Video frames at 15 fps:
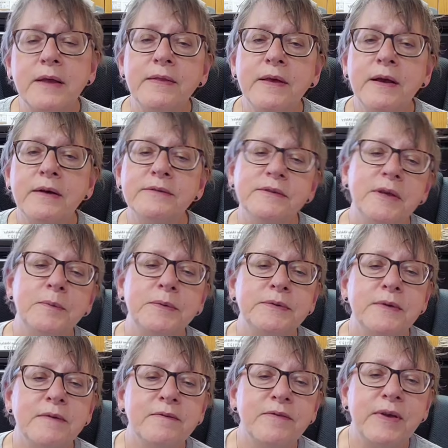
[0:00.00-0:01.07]
I think I'll see
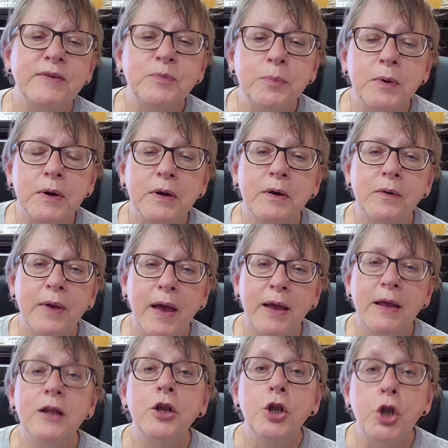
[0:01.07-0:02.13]
what's on Facebook,"
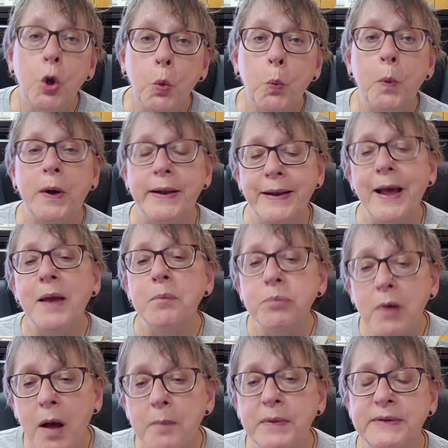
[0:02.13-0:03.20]
okay? No one, I
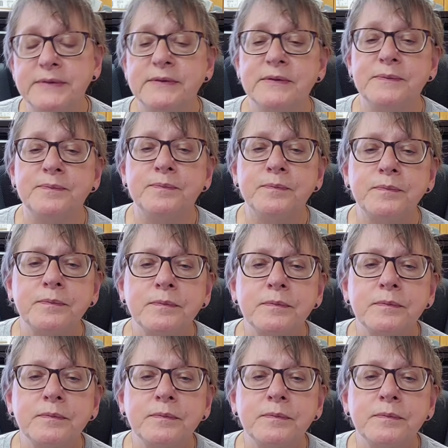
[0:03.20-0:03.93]
promise.